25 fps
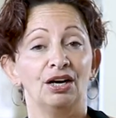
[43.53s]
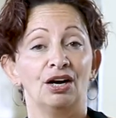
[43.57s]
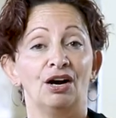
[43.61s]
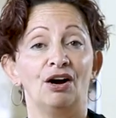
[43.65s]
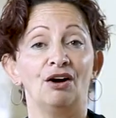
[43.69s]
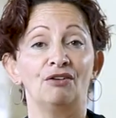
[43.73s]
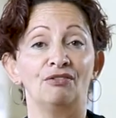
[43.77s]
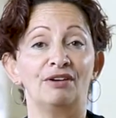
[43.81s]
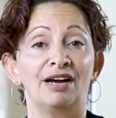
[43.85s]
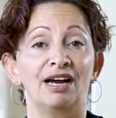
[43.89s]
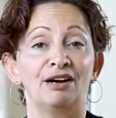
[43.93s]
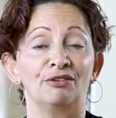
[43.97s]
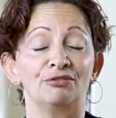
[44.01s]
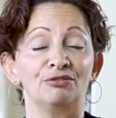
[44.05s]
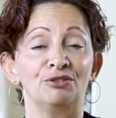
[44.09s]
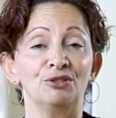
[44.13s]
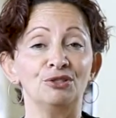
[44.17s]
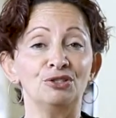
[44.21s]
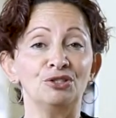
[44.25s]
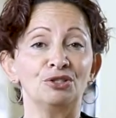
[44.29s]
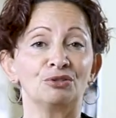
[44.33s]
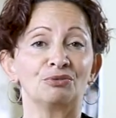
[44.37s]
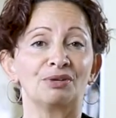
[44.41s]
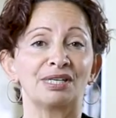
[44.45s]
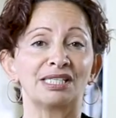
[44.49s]
of our
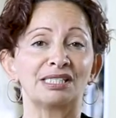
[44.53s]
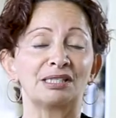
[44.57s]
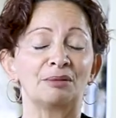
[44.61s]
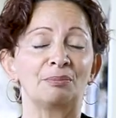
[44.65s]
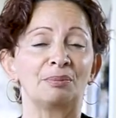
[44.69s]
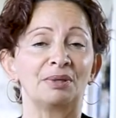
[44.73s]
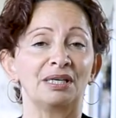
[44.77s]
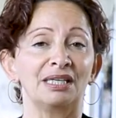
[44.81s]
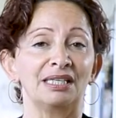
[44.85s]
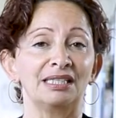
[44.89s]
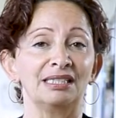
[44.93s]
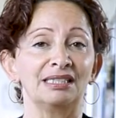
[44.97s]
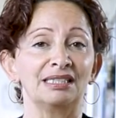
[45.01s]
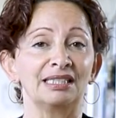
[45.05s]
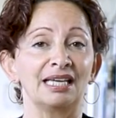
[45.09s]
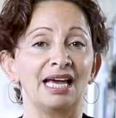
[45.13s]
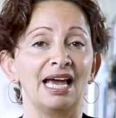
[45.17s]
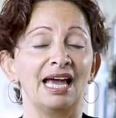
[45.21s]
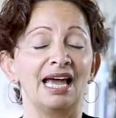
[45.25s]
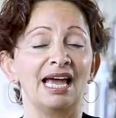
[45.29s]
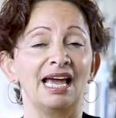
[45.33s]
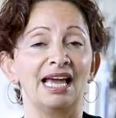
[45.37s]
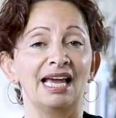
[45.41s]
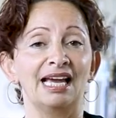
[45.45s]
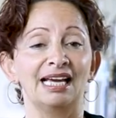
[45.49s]
future recipes,
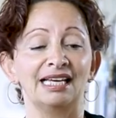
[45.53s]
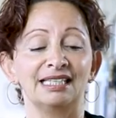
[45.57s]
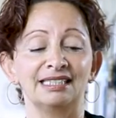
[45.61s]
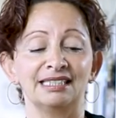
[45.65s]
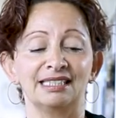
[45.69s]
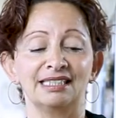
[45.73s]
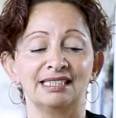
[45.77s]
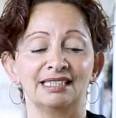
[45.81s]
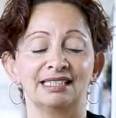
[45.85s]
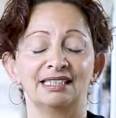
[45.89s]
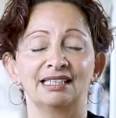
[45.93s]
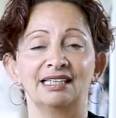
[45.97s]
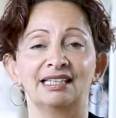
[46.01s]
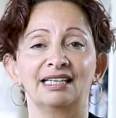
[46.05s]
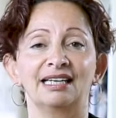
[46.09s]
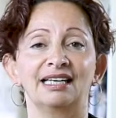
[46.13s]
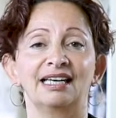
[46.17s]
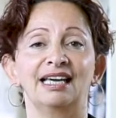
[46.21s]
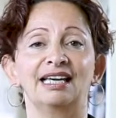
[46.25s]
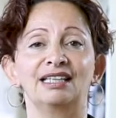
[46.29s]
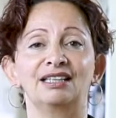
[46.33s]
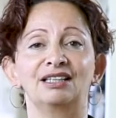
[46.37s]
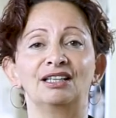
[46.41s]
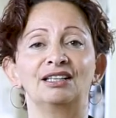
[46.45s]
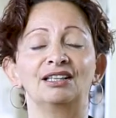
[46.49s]
and
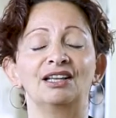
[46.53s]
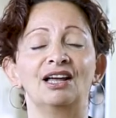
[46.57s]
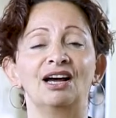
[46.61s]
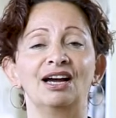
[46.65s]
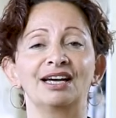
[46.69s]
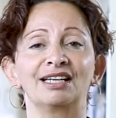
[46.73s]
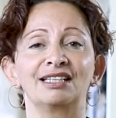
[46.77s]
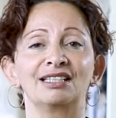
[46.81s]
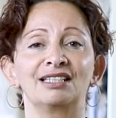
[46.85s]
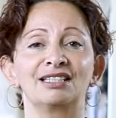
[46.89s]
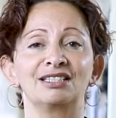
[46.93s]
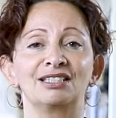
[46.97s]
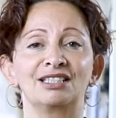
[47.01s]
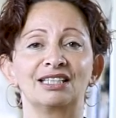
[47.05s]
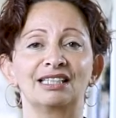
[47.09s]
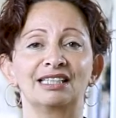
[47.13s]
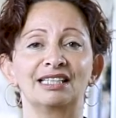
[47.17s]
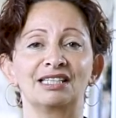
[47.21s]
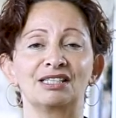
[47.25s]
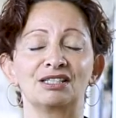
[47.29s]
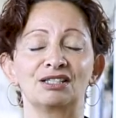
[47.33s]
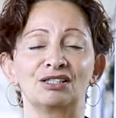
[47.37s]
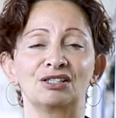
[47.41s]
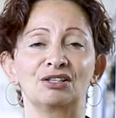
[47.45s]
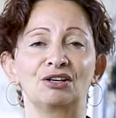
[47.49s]
hit the like to
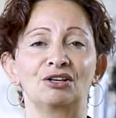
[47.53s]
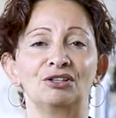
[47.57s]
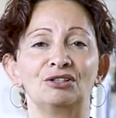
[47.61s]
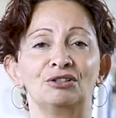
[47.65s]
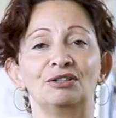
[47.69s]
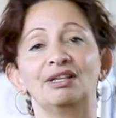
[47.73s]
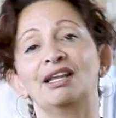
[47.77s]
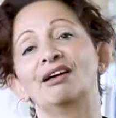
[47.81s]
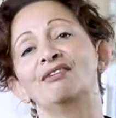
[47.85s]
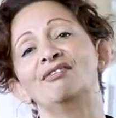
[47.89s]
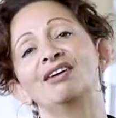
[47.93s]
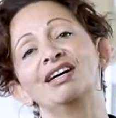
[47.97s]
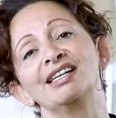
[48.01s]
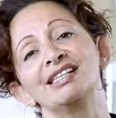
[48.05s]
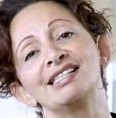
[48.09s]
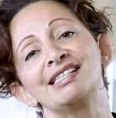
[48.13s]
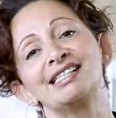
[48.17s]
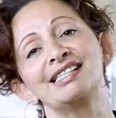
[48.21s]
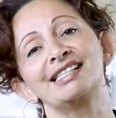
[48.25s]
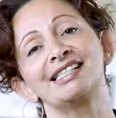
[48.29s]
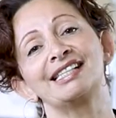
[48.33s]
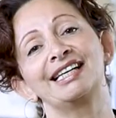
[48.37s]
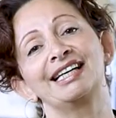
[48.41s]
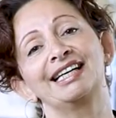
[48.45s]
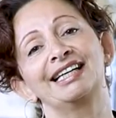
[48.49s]
let us know you love us.
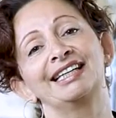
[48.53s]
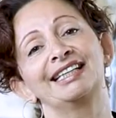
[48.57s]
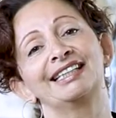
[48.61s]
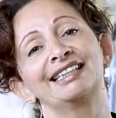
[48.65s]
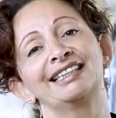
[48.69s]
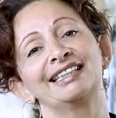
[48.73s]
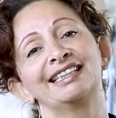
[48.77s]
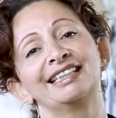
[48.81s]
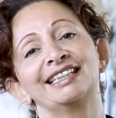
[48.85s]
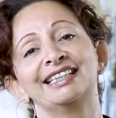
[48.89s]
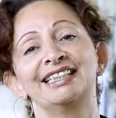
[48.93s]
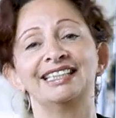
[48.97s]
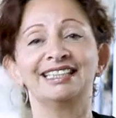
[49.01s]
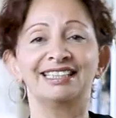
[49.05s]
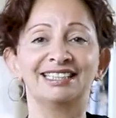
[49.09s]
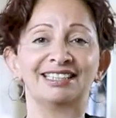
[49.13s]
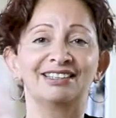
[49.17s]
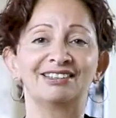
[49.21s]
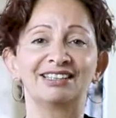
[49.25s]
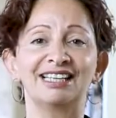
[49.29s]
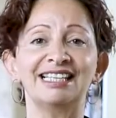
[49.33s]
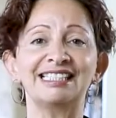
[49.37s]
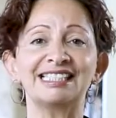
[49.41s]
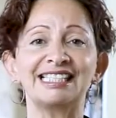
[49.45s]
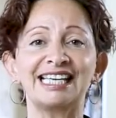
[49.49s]

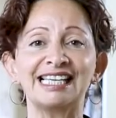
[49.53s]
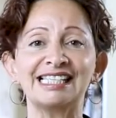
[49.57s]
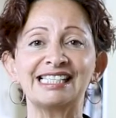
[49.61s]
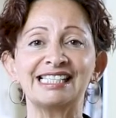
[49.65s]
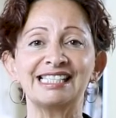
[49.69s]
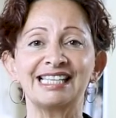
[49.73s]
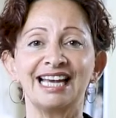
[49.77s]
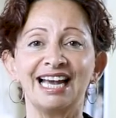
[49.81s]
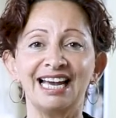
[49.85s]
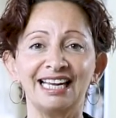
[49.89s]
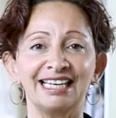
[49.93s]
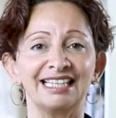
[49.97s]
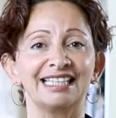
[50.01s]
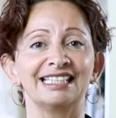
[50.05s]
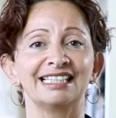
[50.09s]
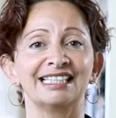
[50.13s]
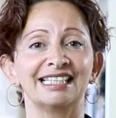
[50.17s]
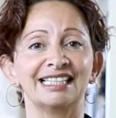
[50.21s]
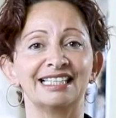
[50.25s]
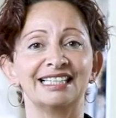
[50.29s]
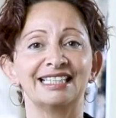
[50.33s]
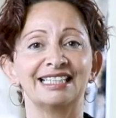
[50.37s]
Let's get started.